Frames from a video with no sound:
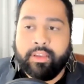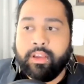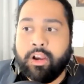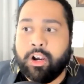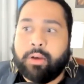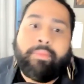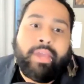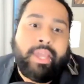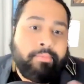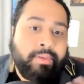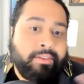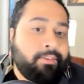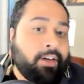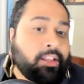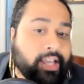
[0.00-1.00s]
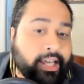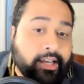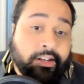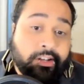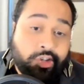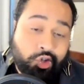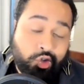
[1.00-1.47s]
Or maybe felt like
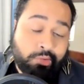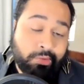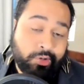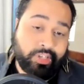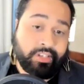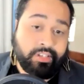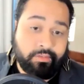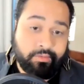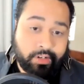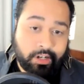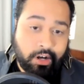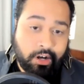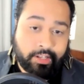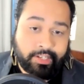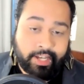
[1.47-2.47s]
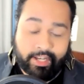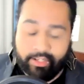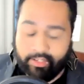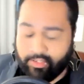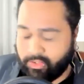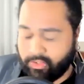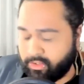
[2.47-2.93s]
consumers in different
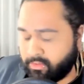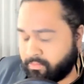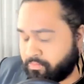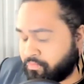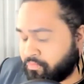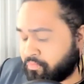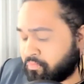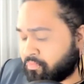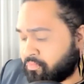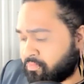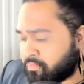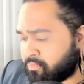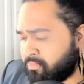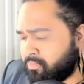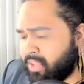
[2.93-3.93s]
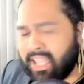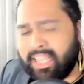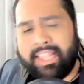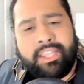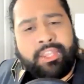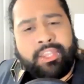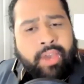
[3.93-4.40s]
contexts. And
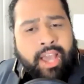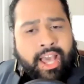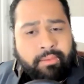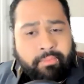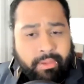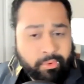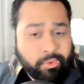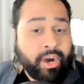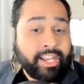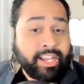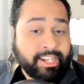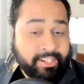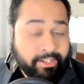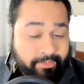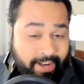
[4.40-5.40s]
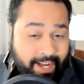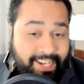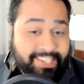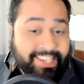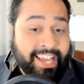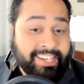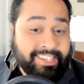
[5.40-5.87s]
then you had people who identified
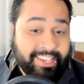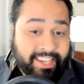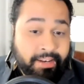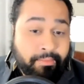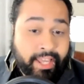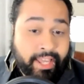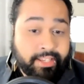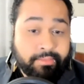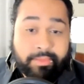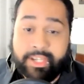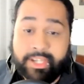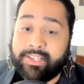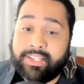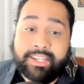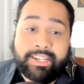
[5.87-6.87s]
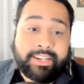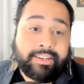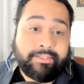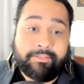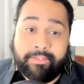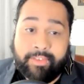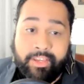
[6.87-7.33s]
as ex-inmates because they
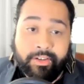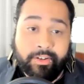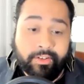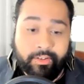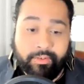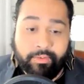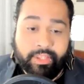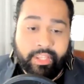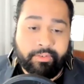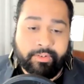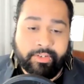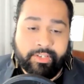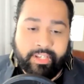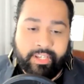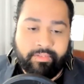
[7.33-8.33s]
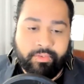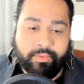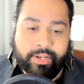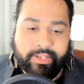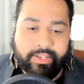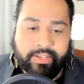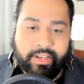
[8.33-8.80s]
didn't feel what they received
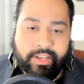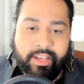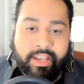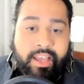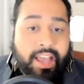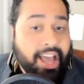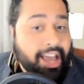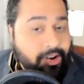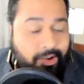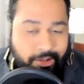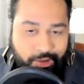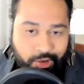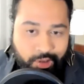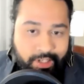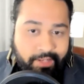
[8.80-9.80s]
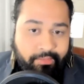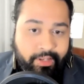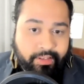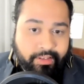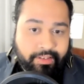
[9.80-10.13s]
was at all treatment.